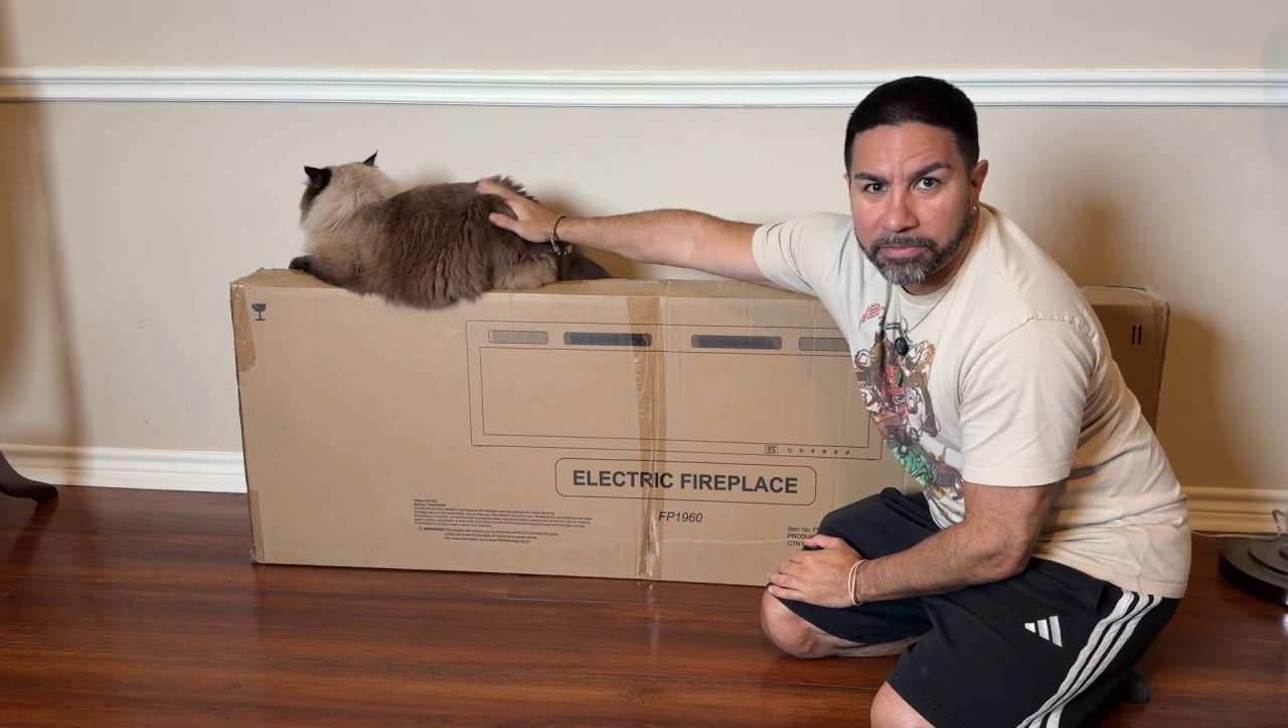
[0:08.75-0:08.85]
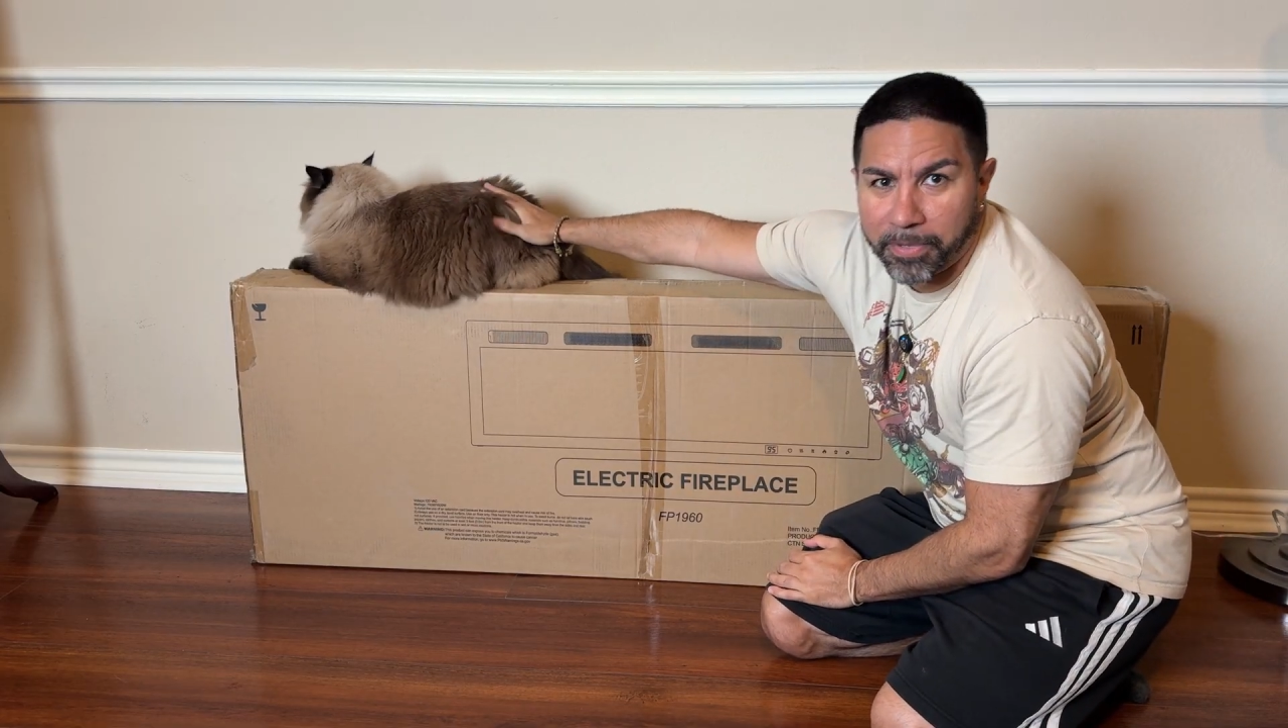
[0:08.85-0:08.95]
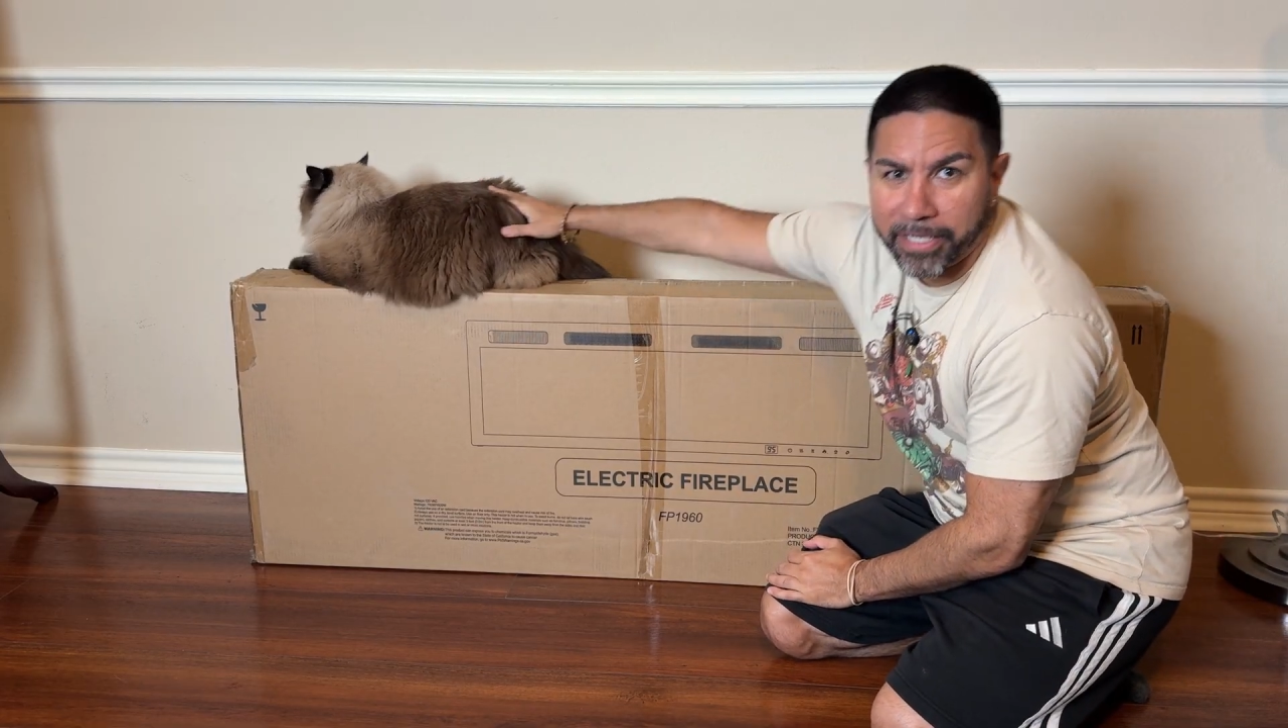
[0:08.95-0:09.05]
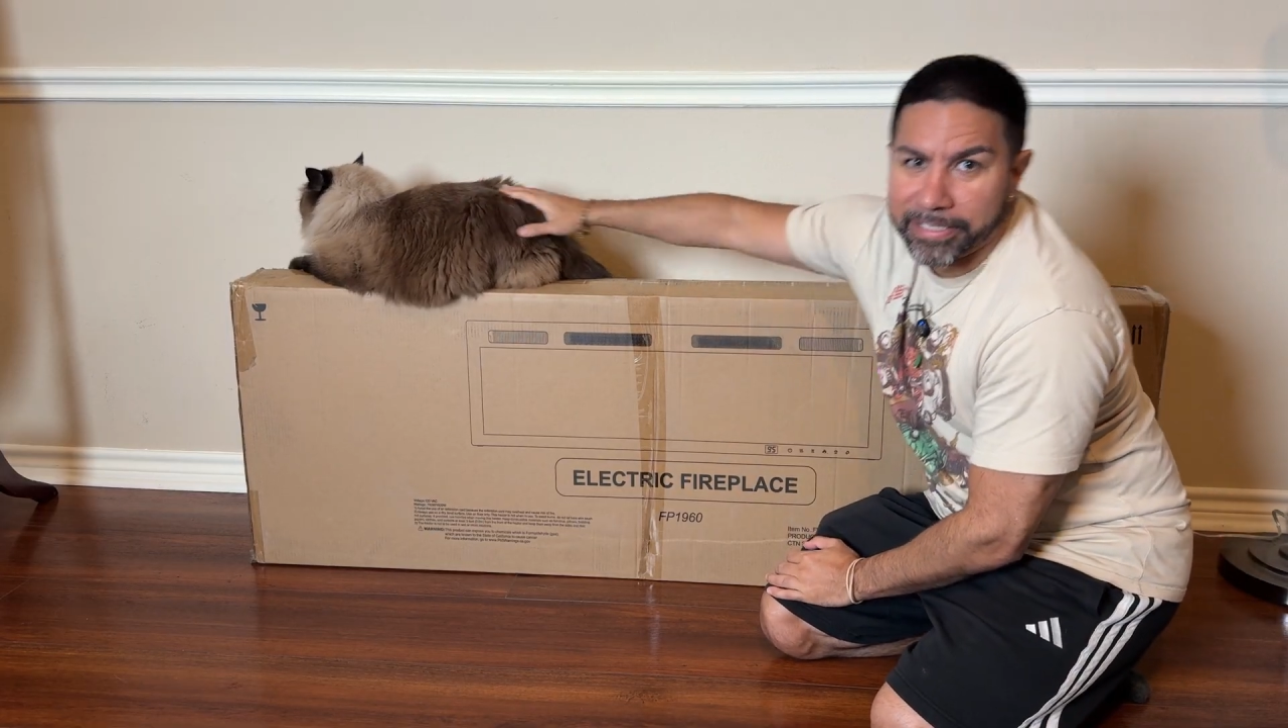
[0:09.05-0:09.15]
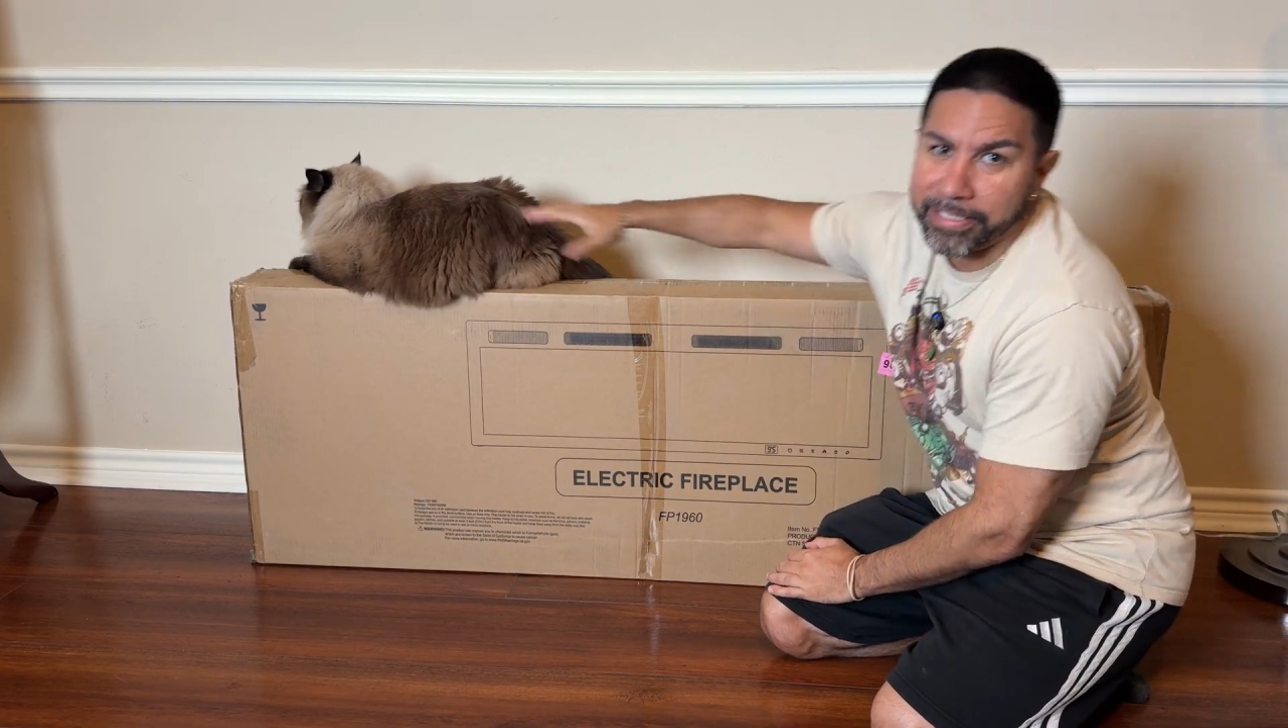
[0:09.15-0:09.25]

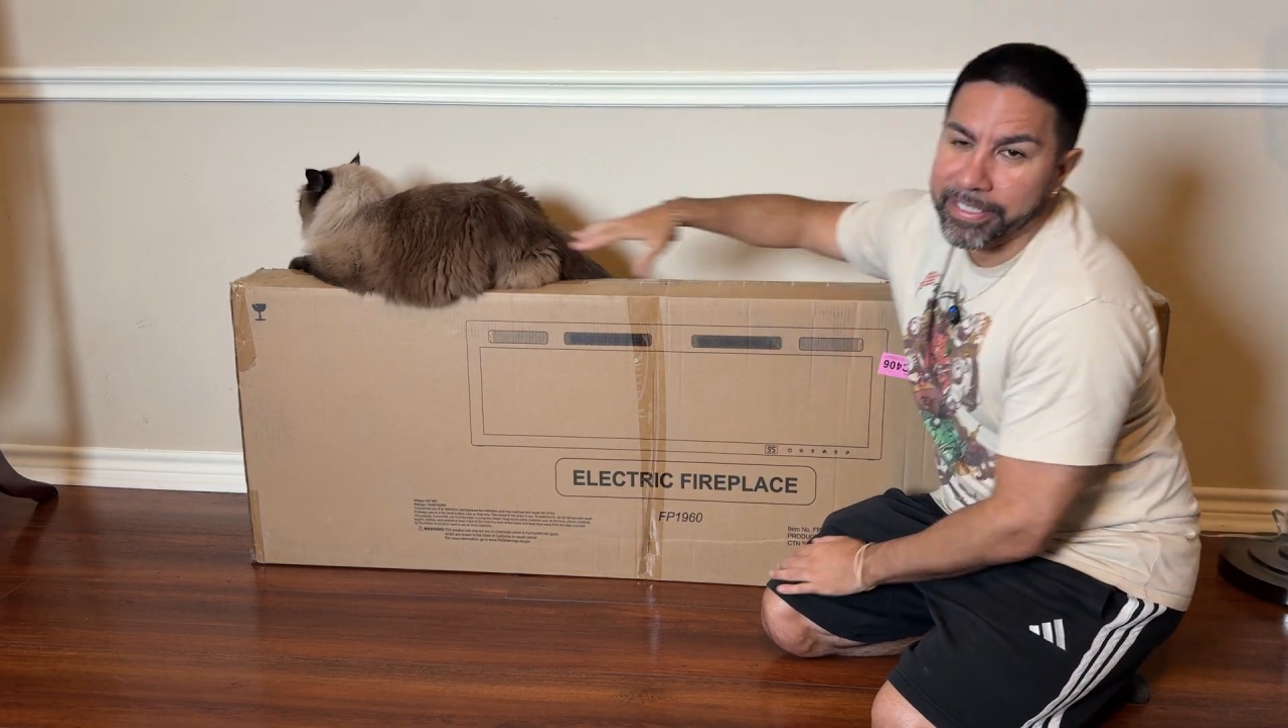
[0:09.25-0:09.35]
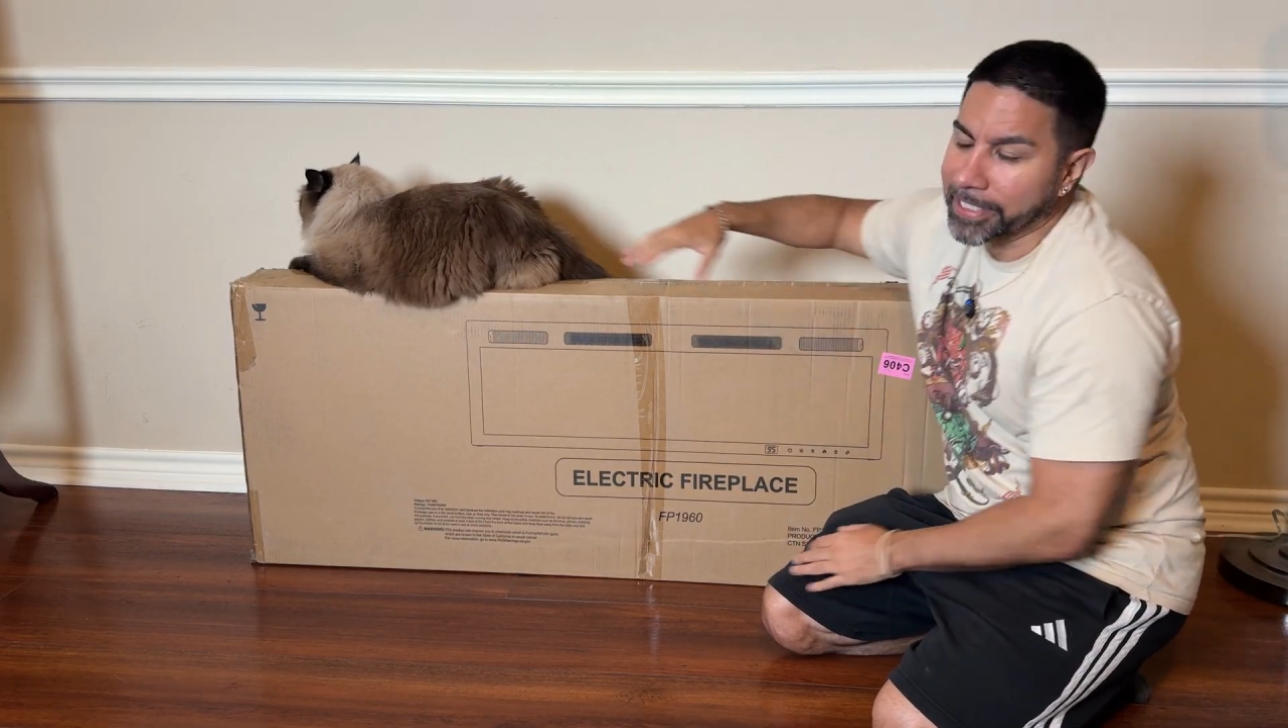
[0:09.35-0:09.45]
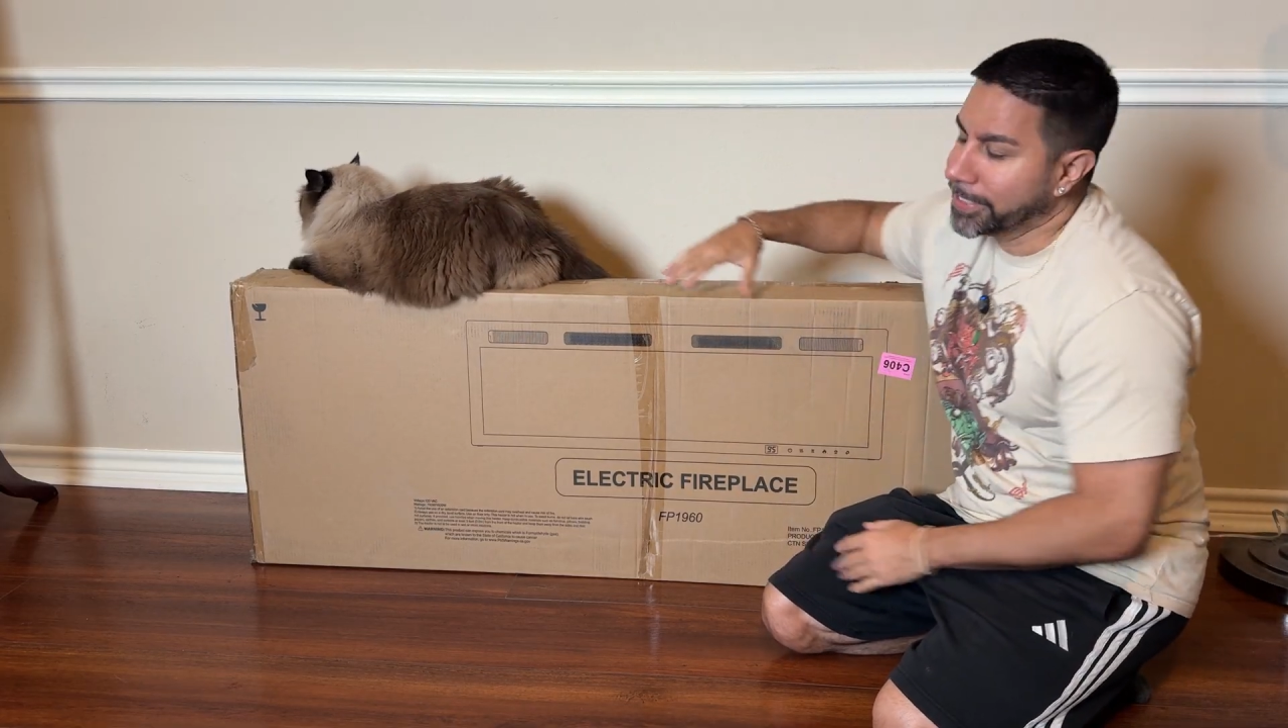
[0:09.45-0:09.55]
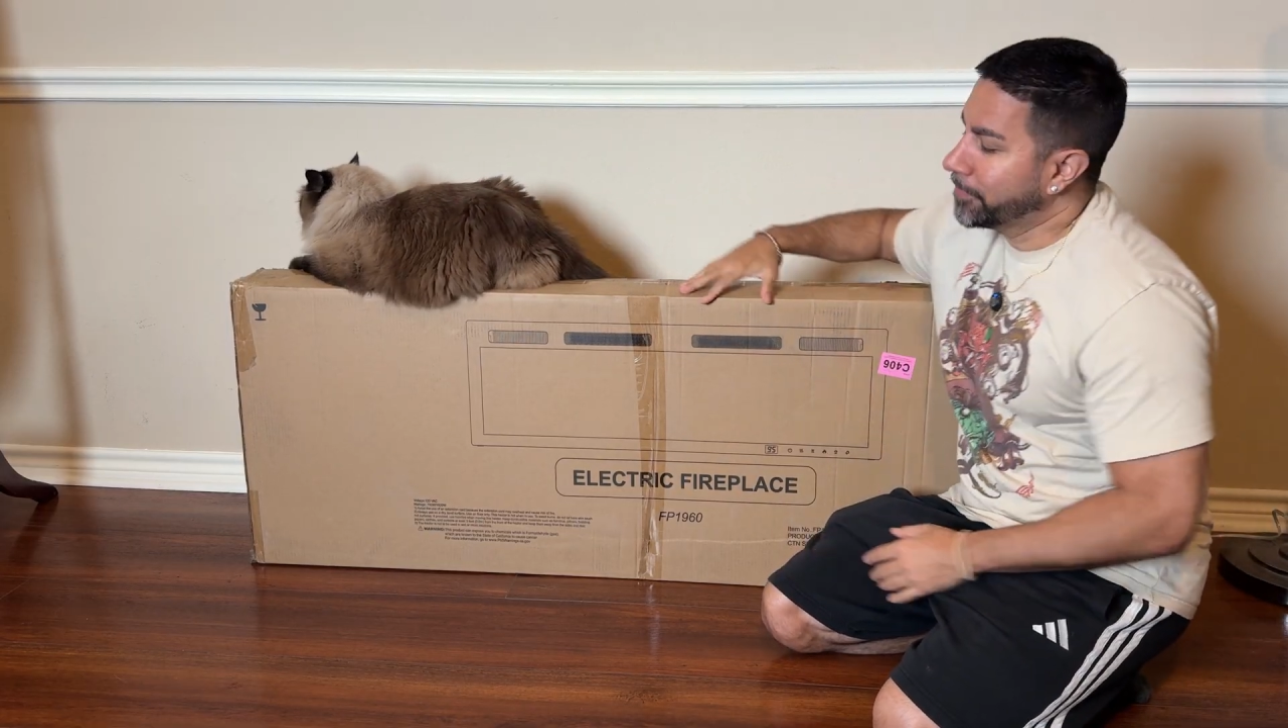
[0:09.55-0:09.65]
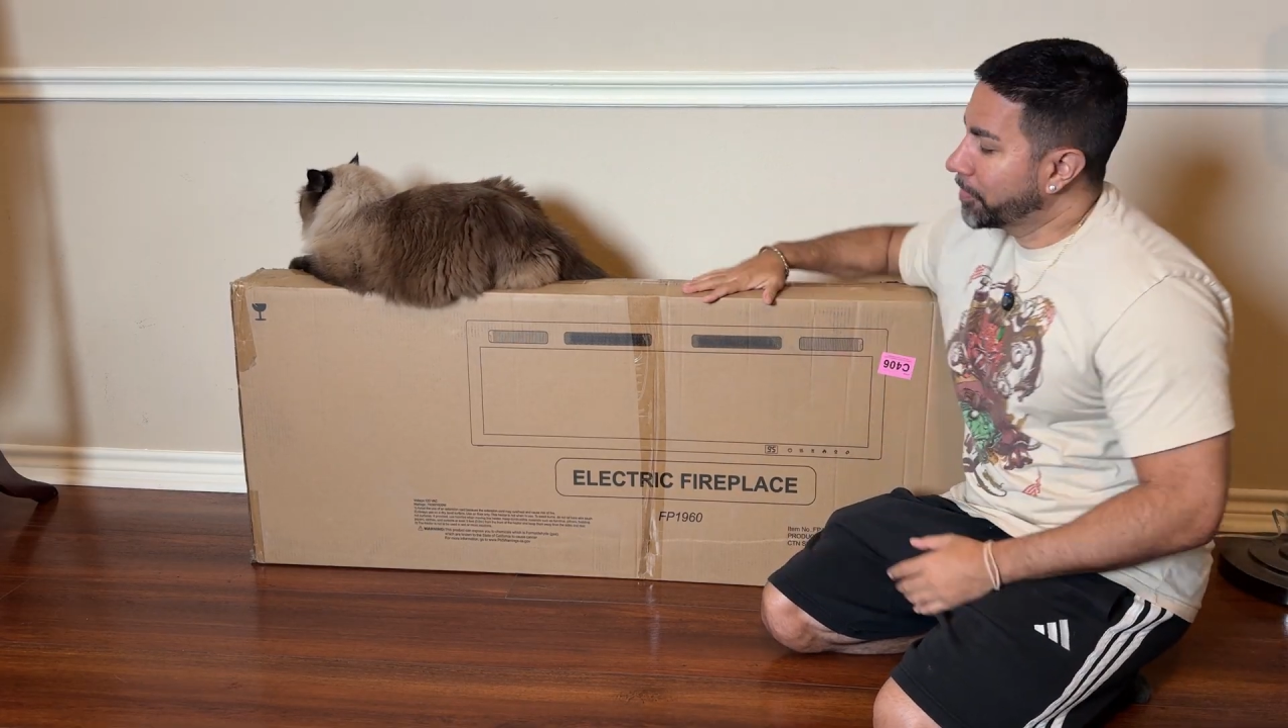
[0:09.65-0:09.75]
box in a
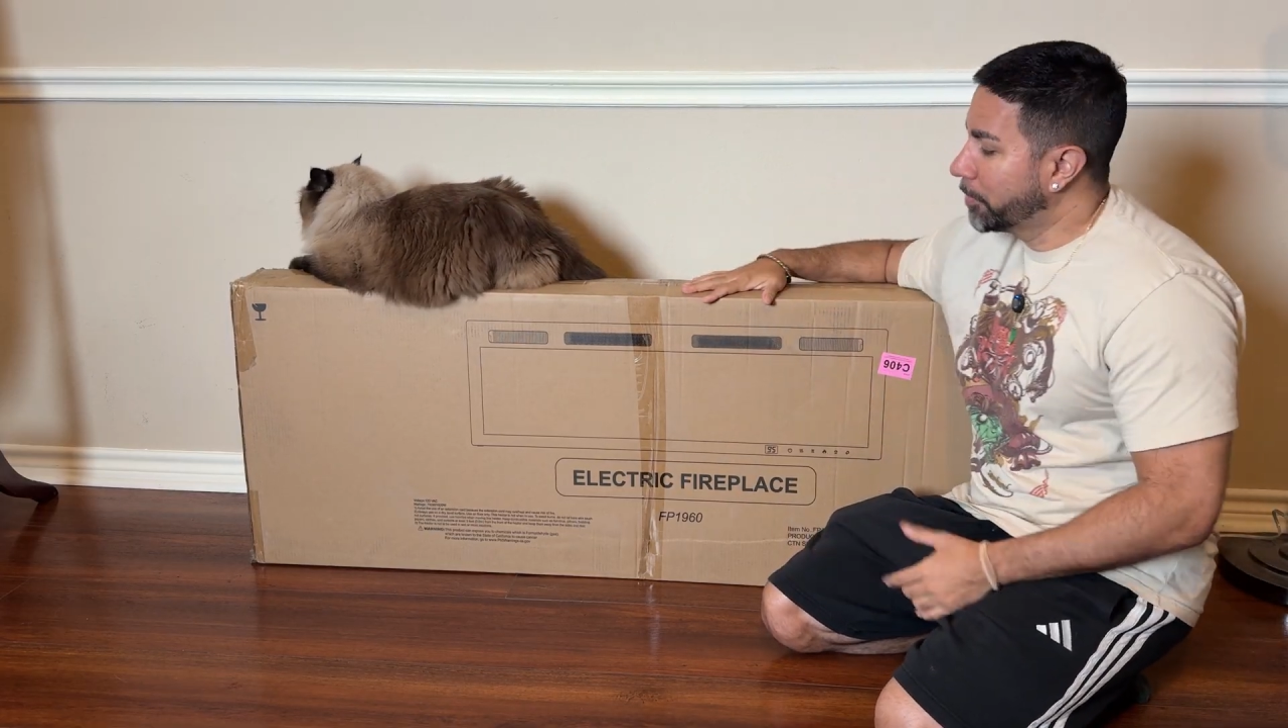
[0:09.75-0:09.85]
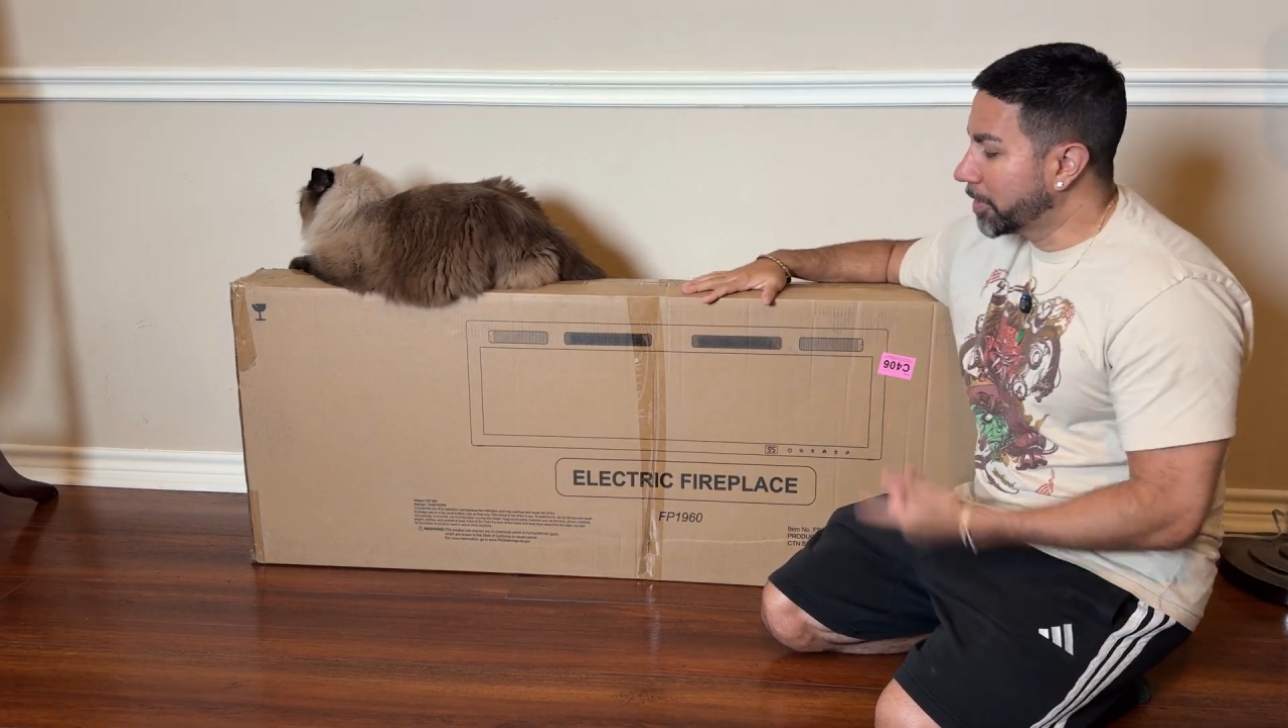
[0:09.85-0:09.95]
second.